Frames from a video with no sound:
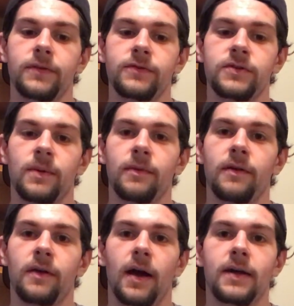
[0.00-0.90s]
some of
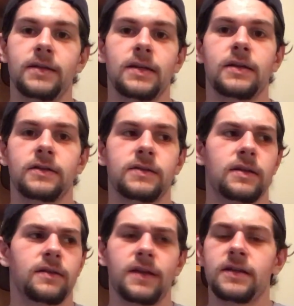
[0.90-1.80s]
the ideas
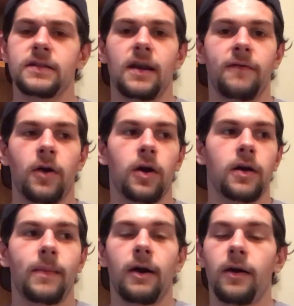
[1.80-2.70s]
and things that I've heard
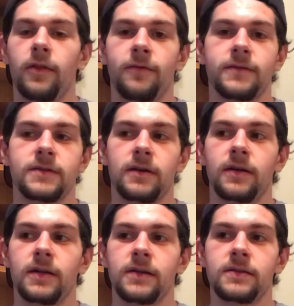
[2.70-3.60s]
about other
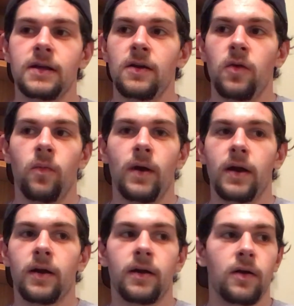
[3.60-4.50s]
facilities
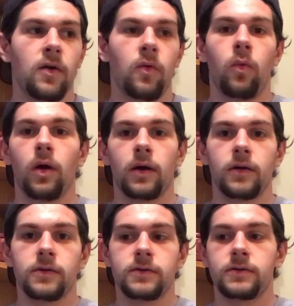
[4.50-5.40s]
where
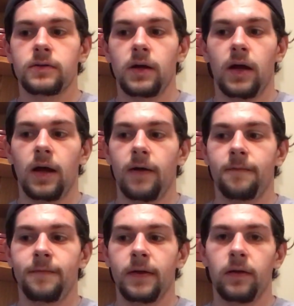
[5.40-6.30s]
workers
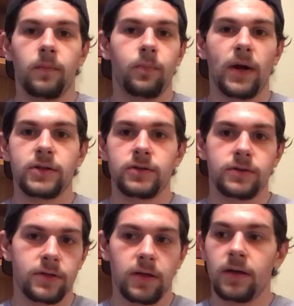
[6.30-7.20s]
feel
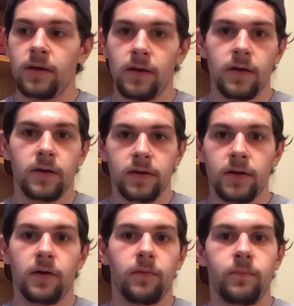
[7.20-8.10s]
pressured to,
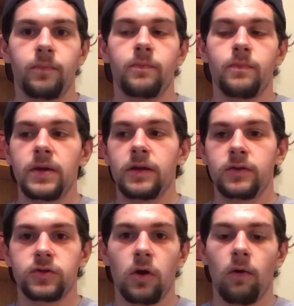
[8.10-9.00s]
be
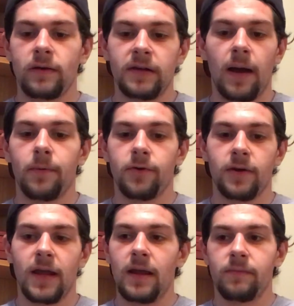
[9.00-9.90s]
so on top of their
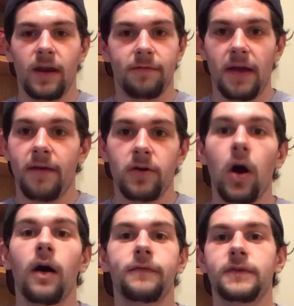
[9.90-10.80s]
game that if they have an
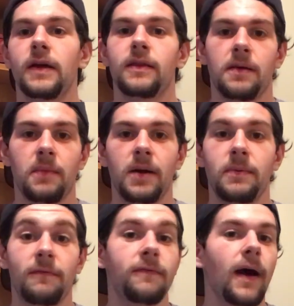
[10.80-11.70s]
off day they might
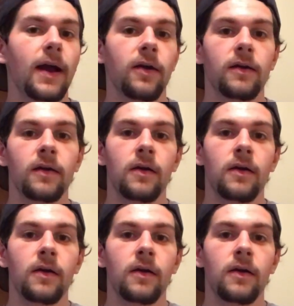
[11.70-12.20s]
be fired.